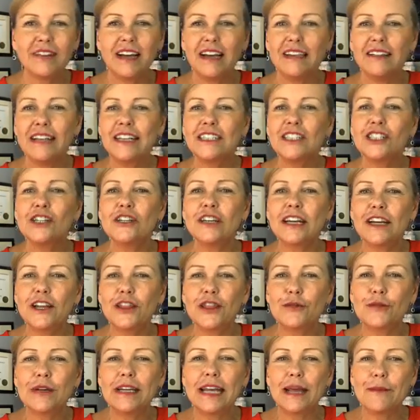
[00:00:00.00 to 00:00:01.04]
Let's look at a
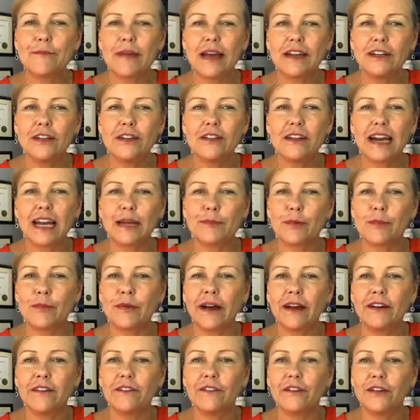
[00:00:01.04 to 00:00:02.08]
3-day menu that I
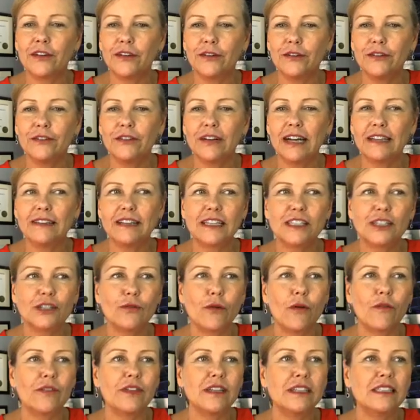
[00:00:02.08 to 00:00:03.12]
prepared for you, and let's
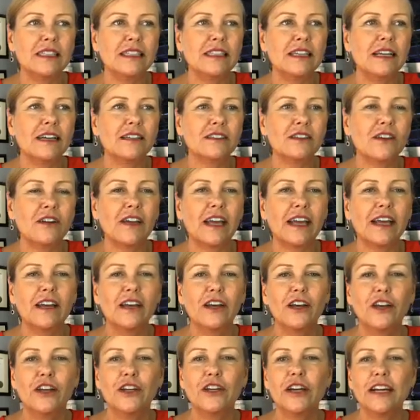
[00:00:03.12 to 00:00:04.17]
go over the details. Okay,
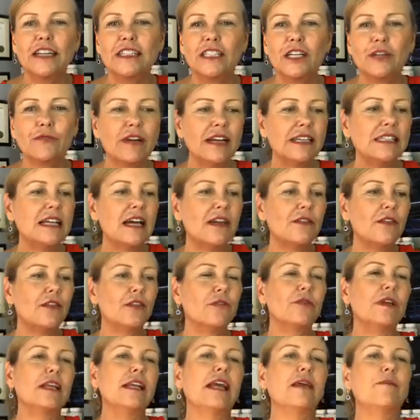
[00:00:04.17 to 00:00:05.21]
you guys can write down the
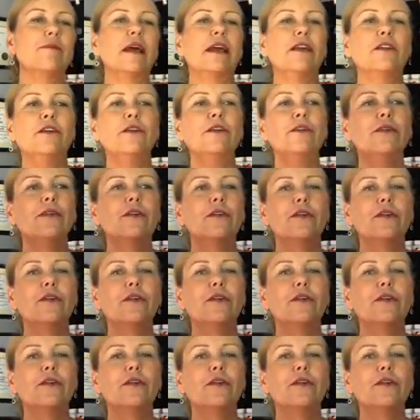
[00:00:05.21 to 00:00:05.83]
3-day menu,